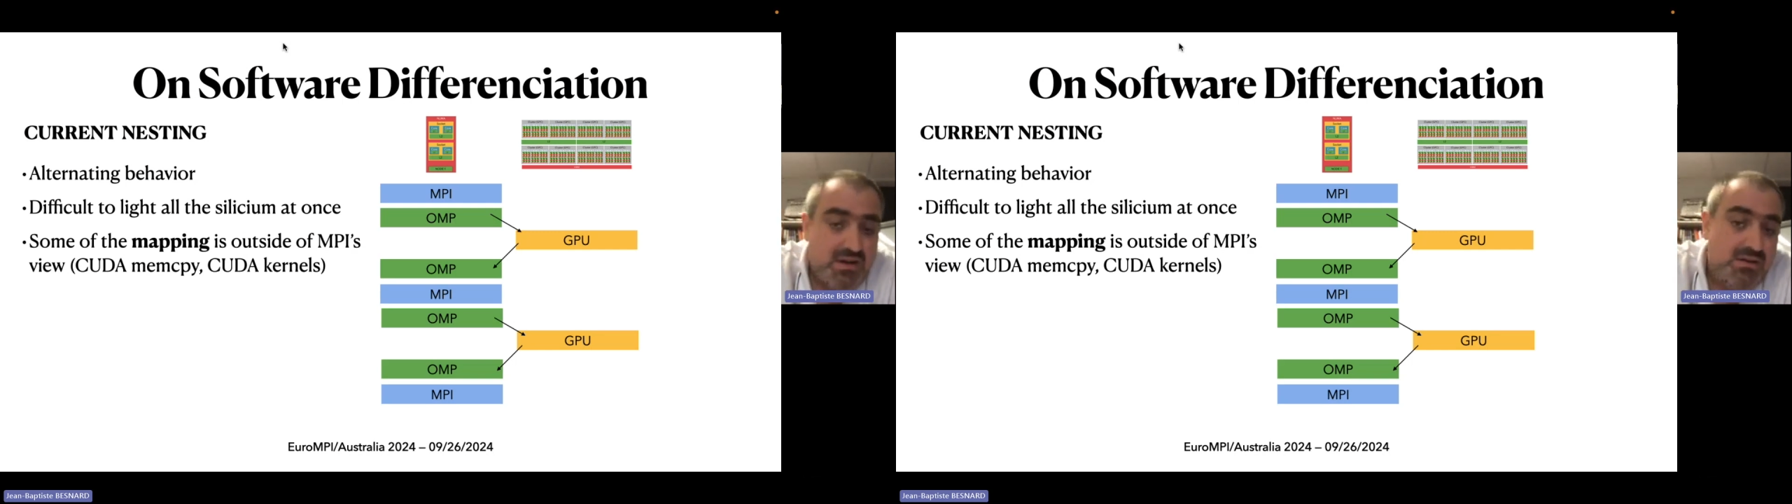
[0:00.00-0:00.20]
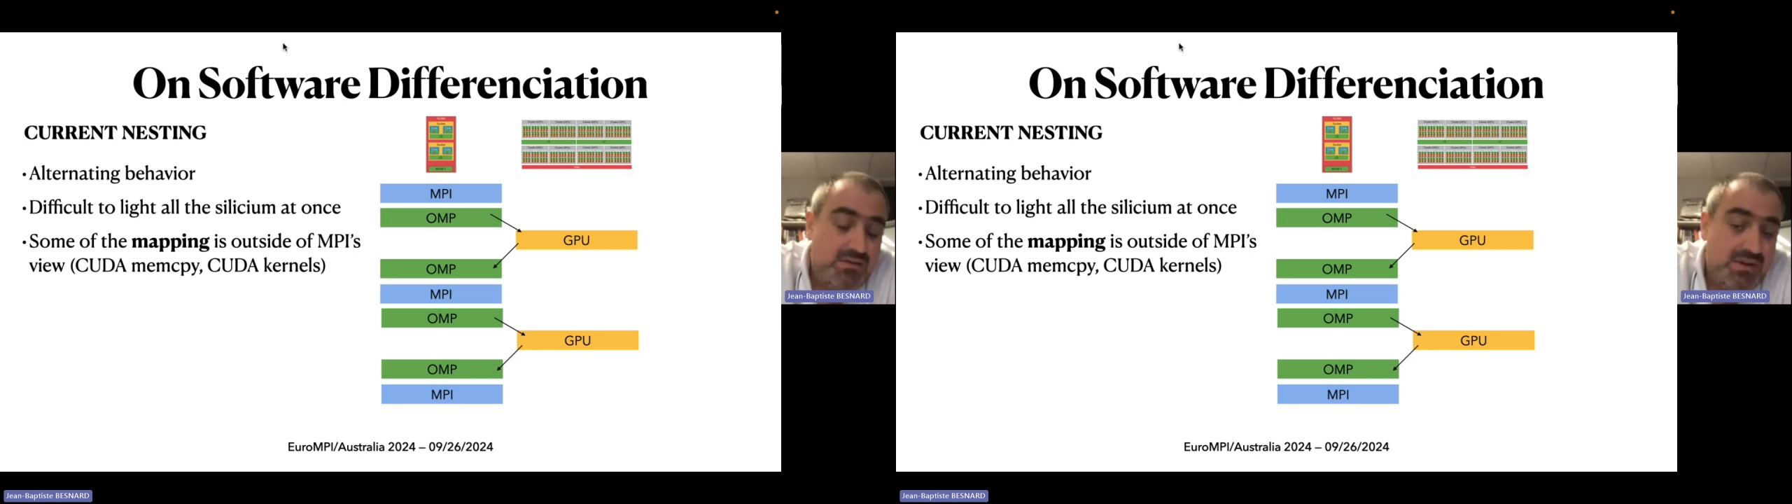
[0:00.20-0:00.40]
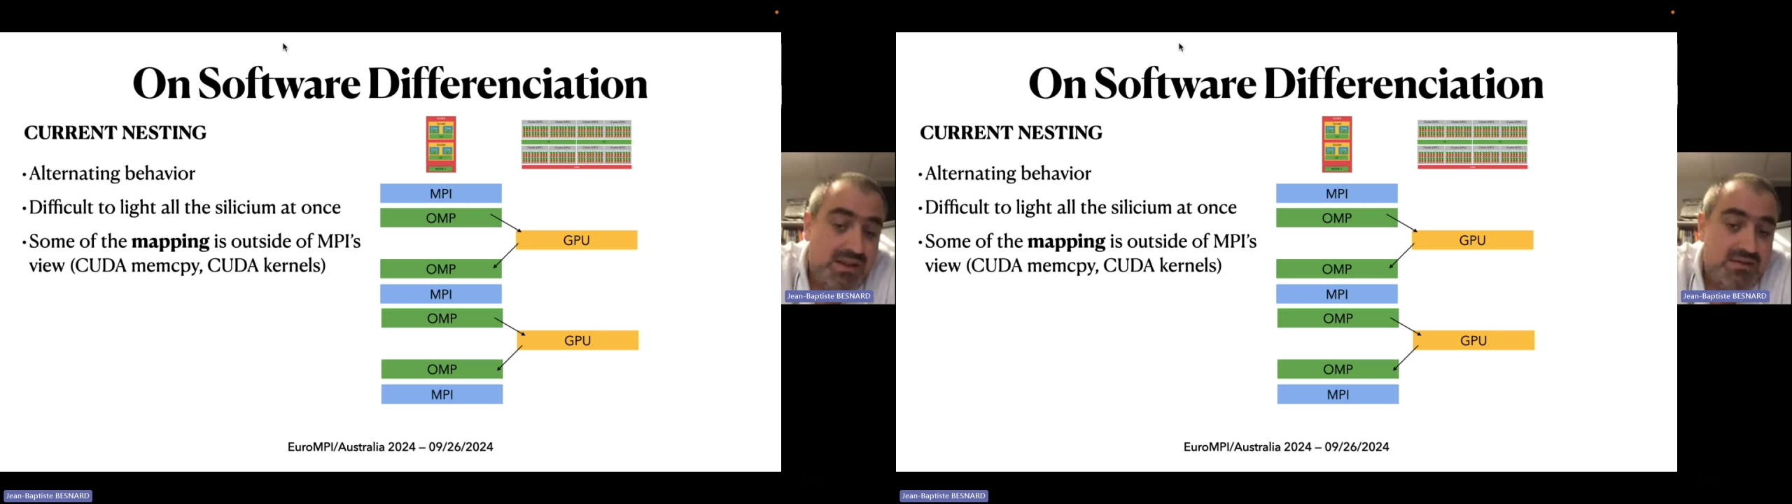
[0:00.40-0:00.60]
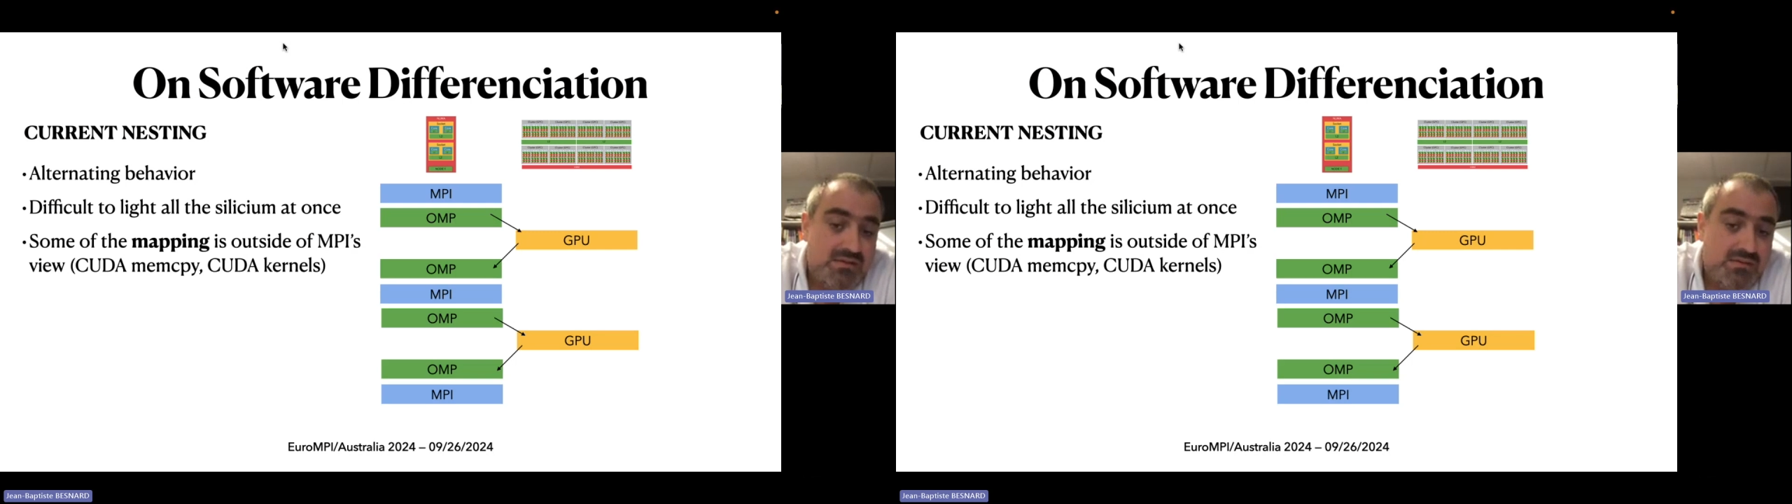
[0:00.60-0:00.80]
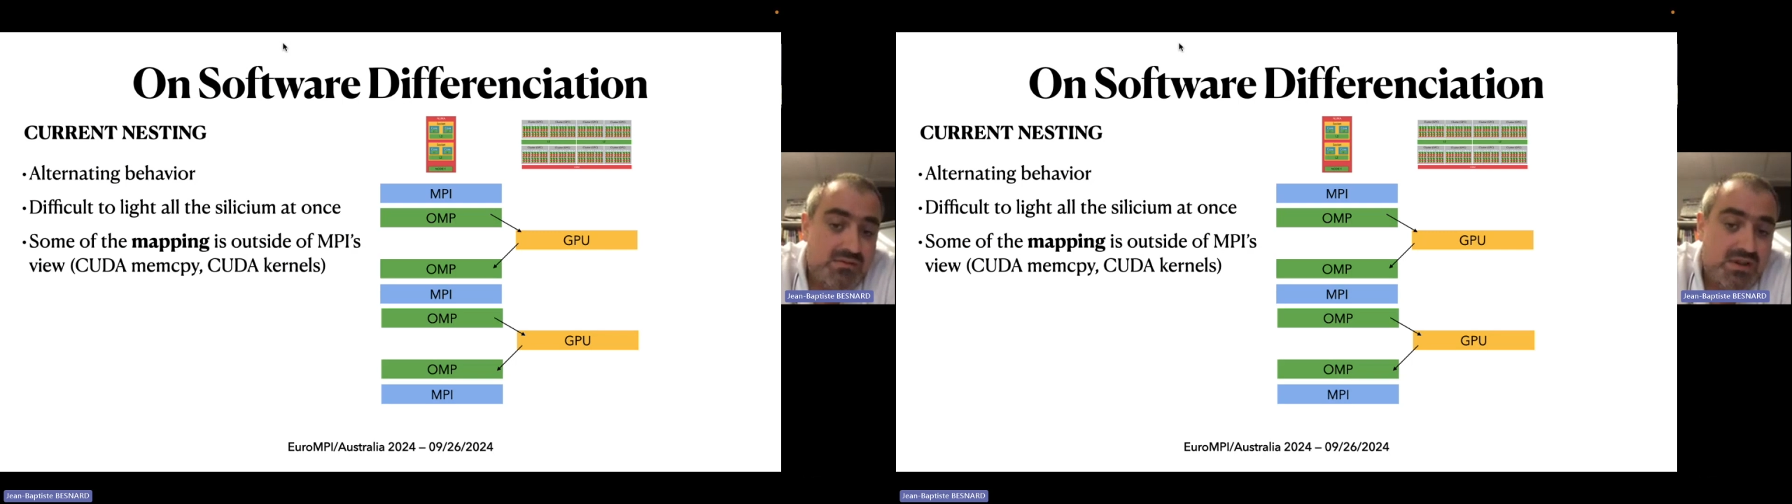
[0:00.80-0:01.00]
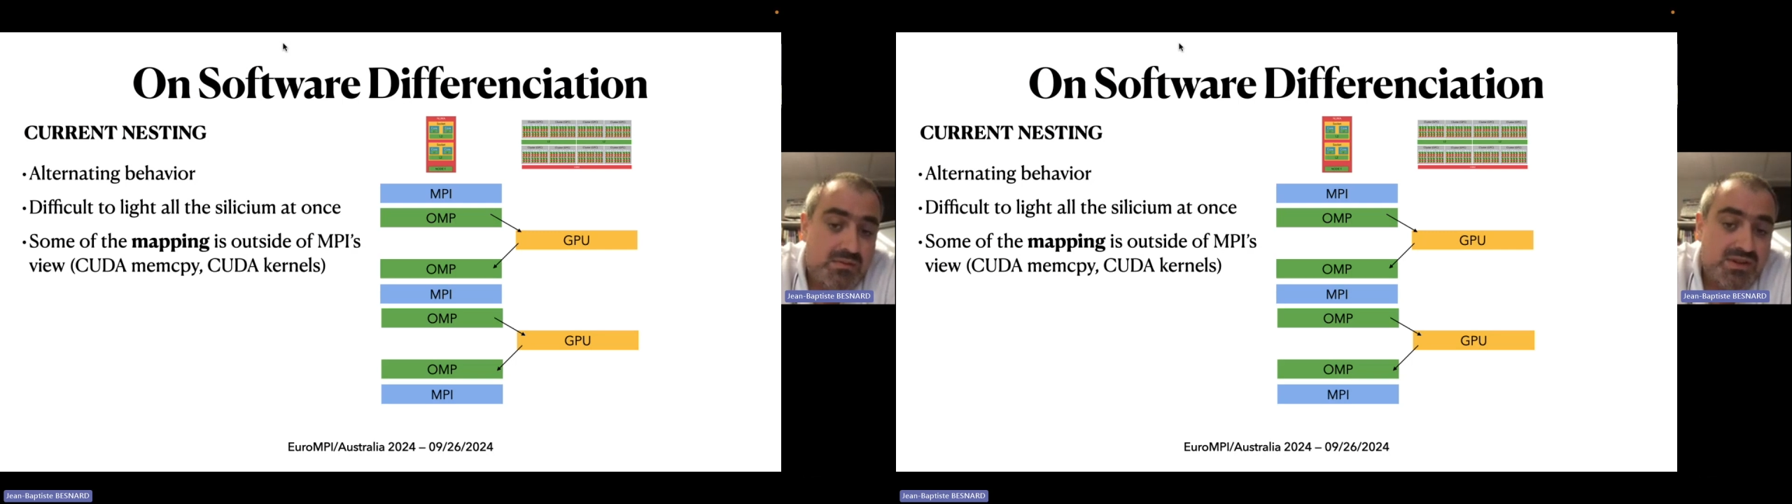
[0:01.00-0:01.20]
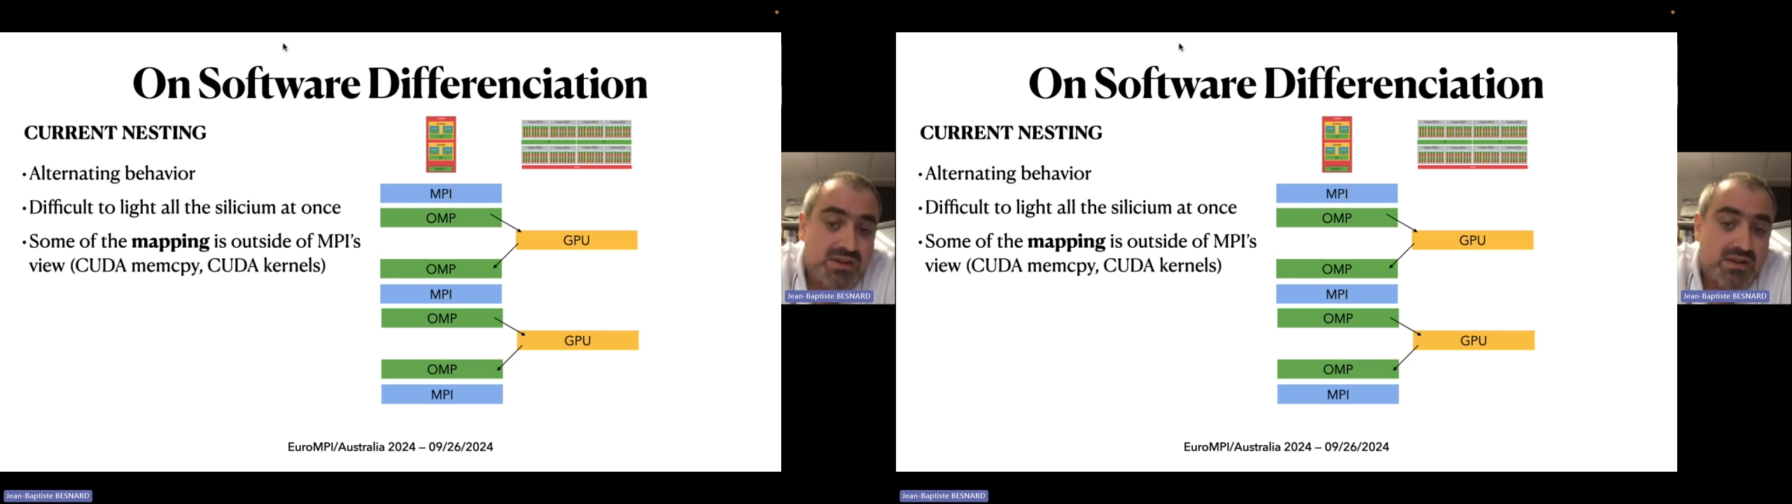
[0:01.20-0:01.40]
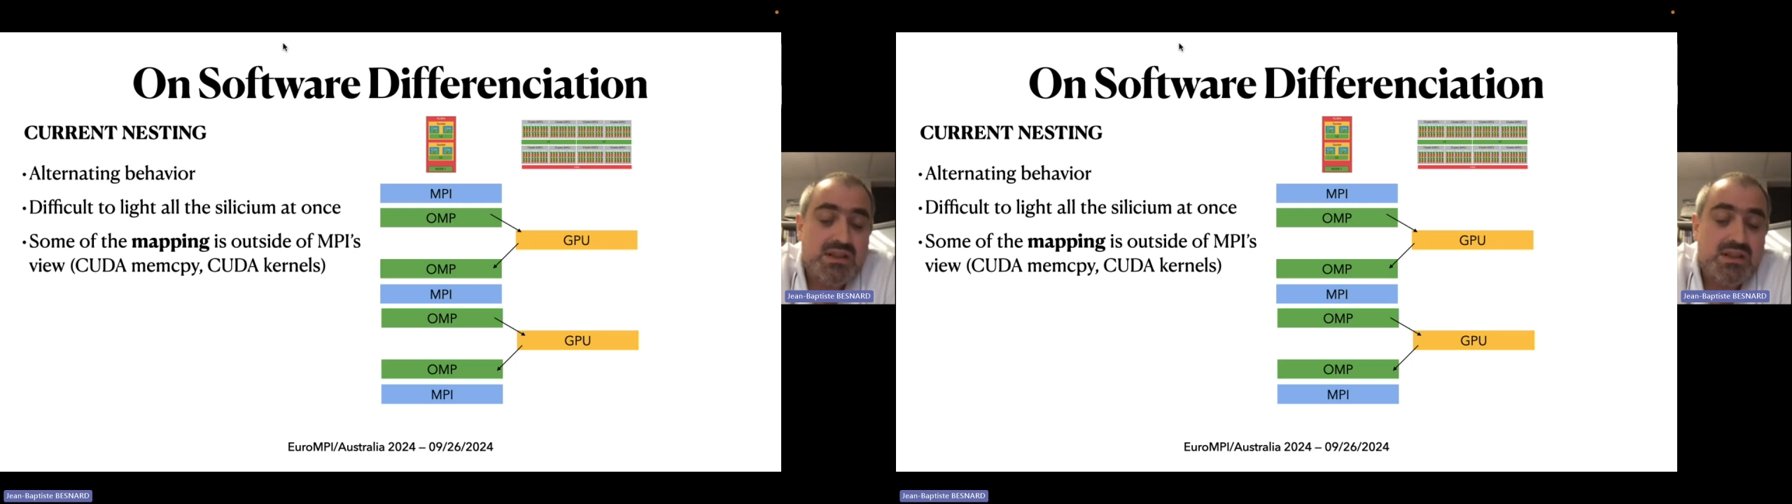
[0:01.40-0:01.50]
and you need to do some other